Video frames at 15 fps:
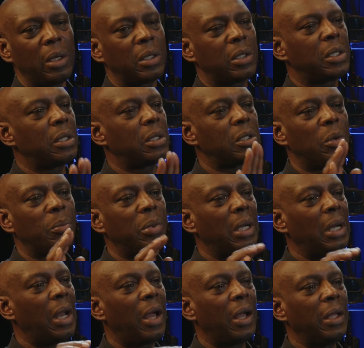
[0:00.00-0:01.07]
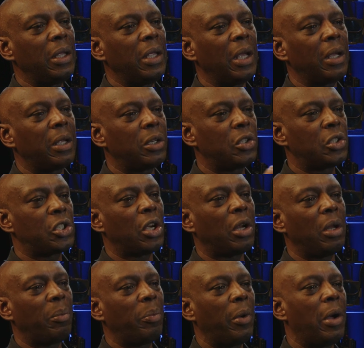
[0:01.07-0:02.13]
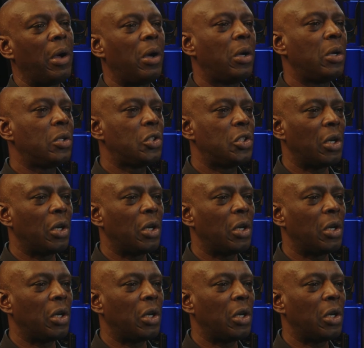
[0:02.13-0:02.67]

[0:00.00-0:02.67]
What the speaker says: somebody like Yinka Shonibar,